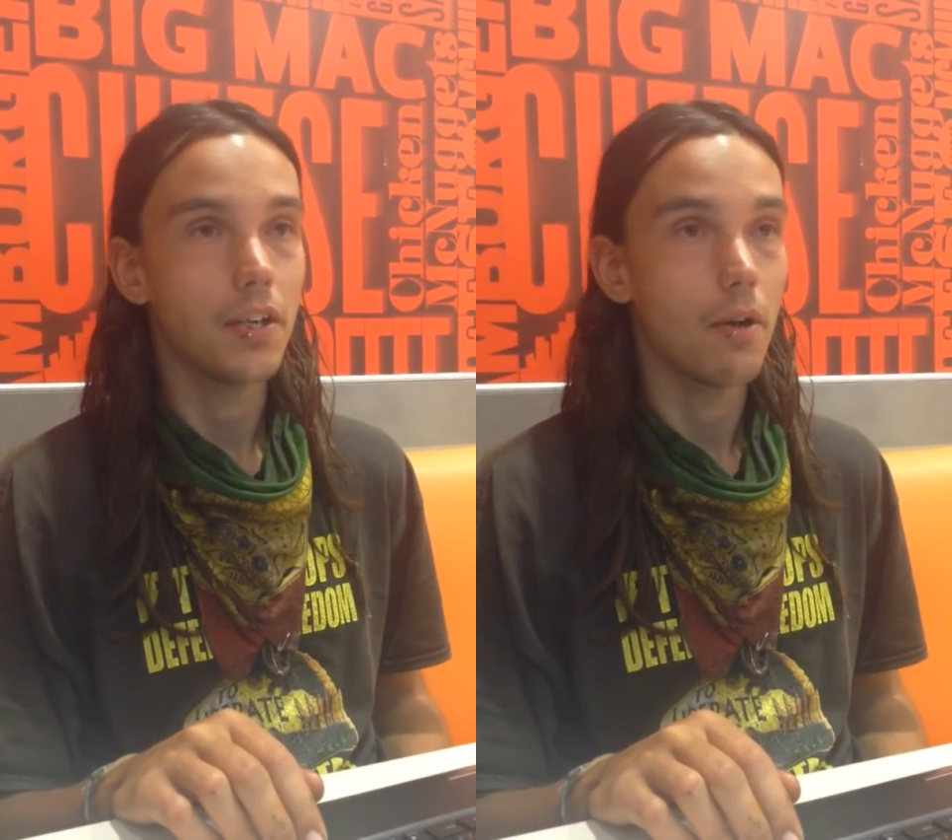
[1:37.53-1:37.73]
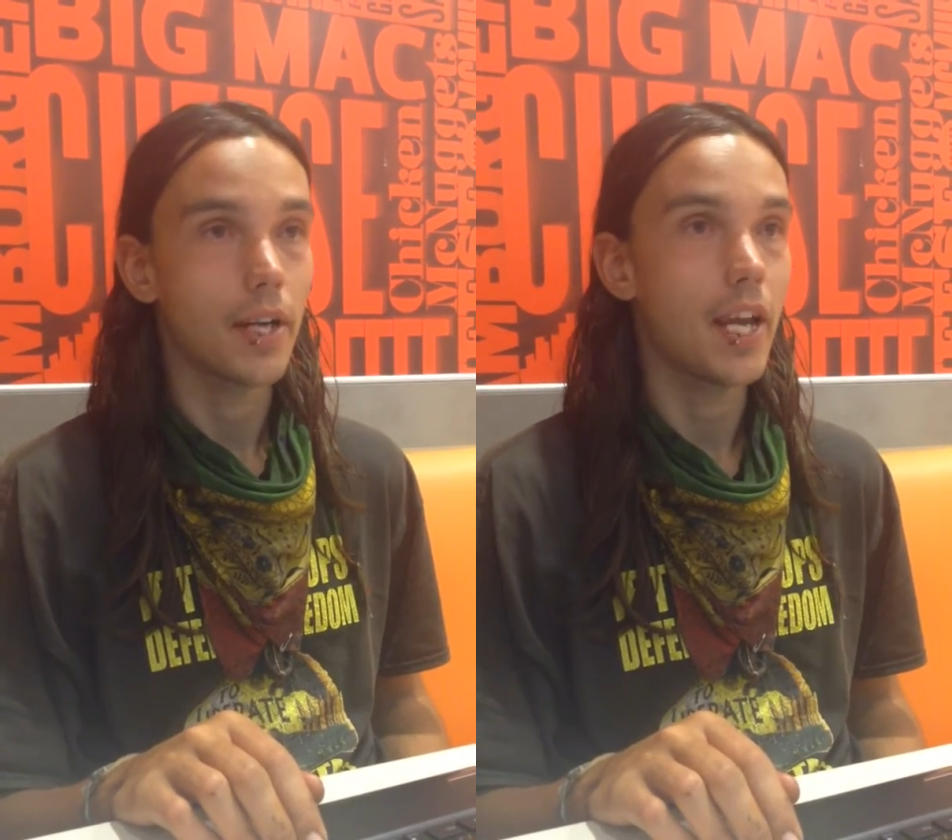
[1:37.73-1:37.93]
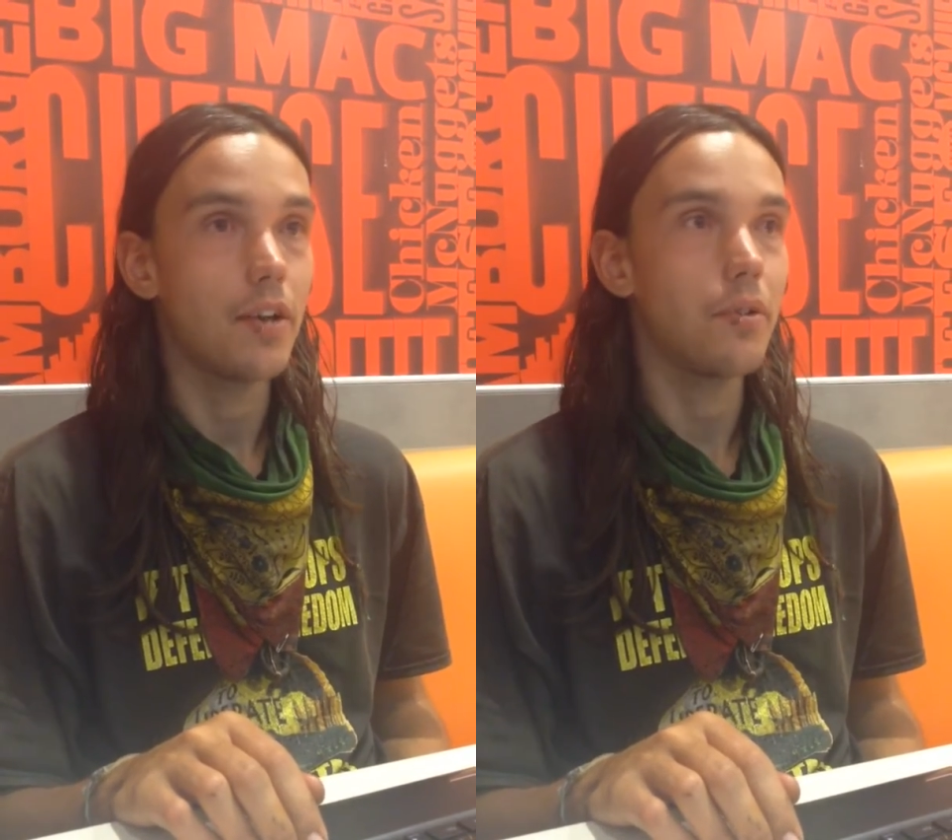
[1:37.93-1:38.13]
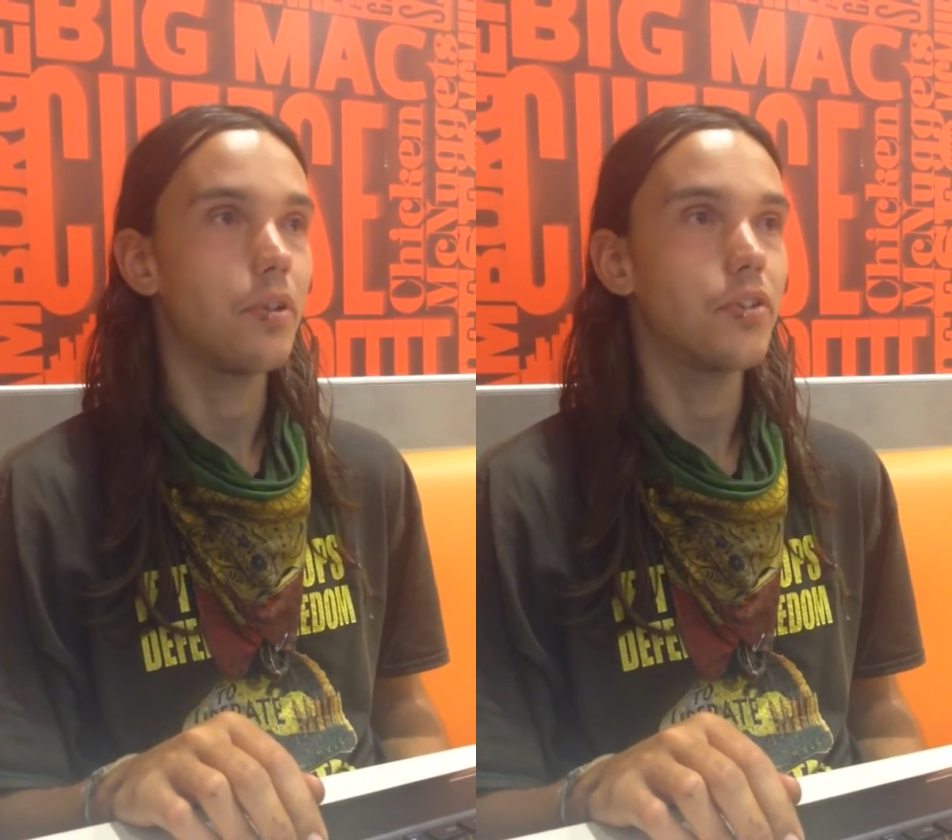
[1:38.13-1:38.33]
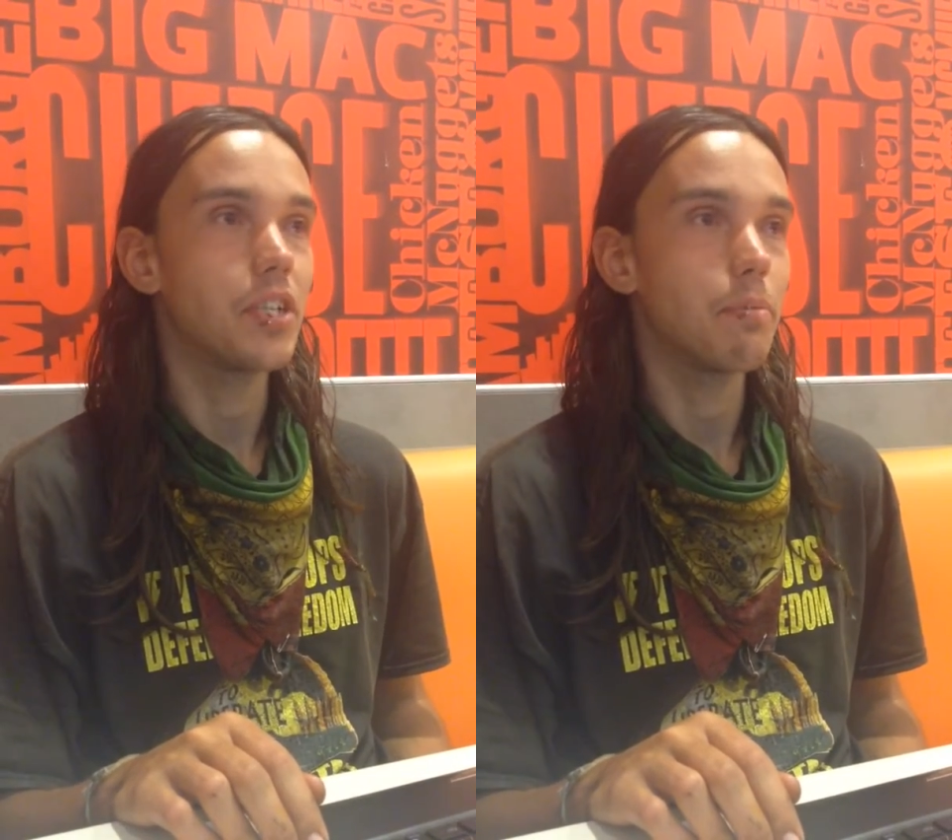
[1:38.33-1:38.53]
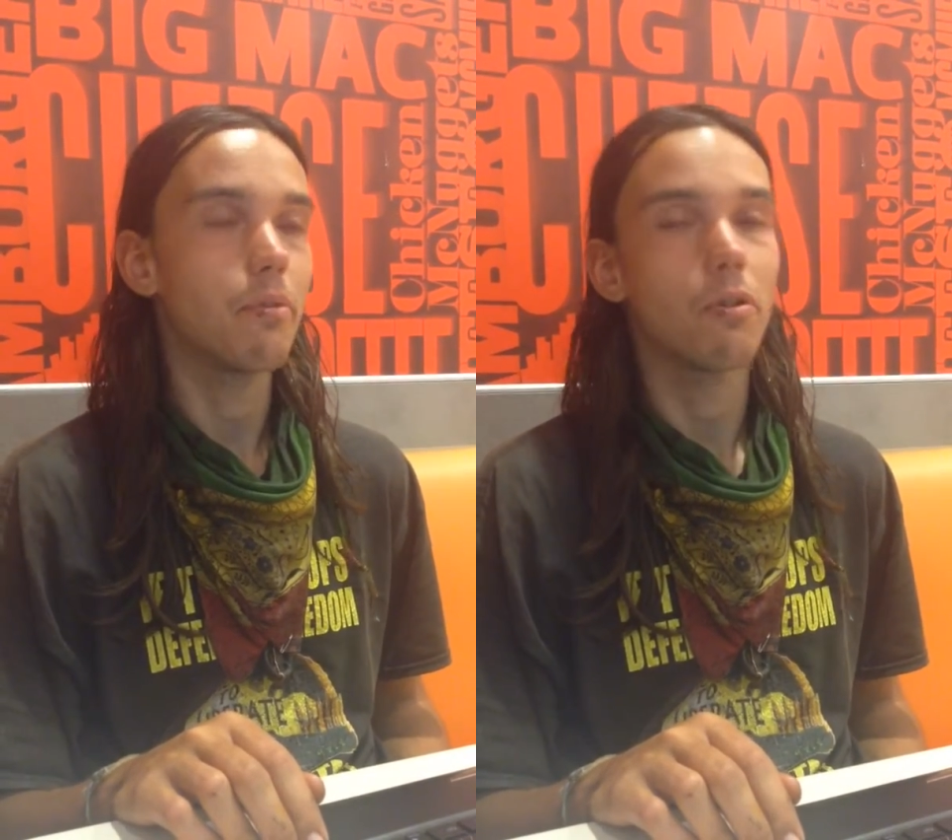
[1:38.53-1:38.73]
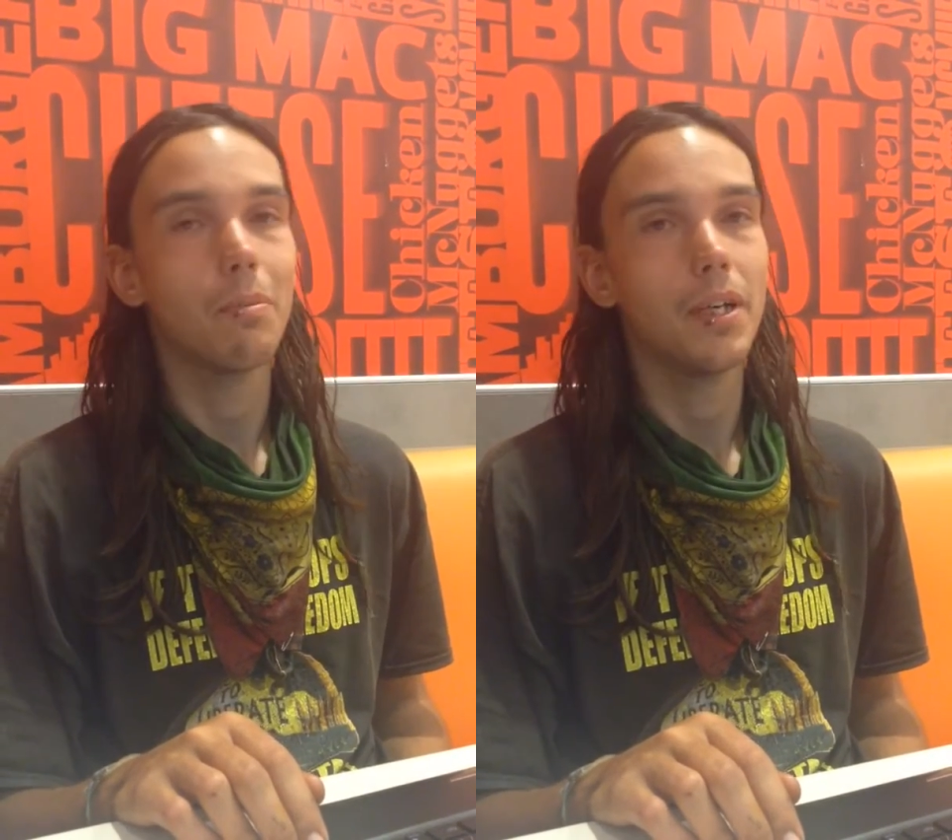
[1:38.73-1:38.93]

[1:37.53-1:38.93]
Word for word: you know, I can't do this anymore.